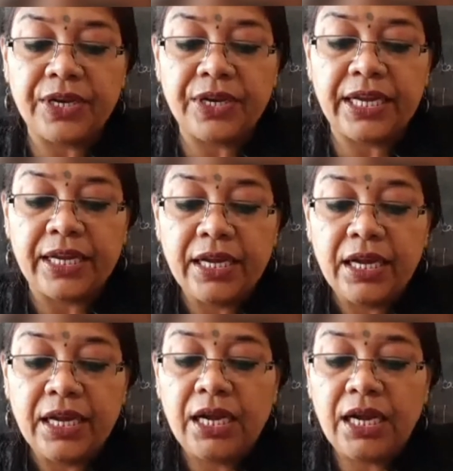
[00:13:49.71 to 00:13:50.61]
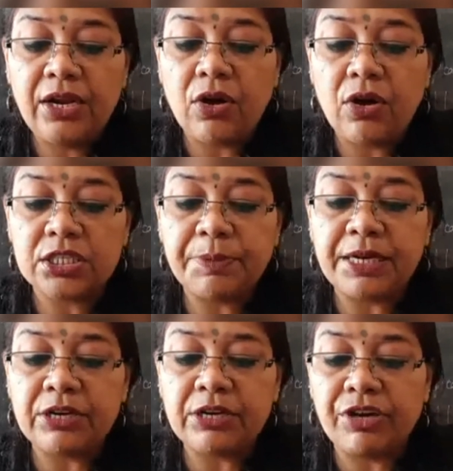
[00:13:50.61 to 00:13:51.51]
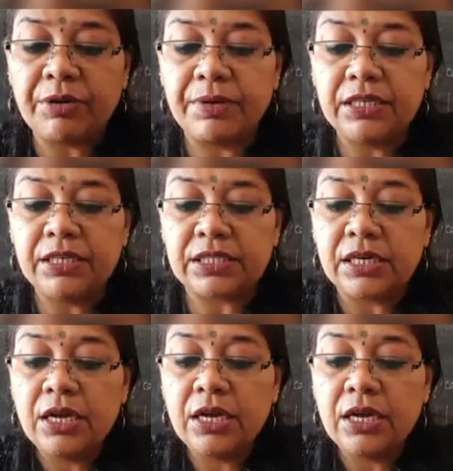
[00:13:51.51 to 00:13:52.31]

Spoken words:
free. In-hospital treatment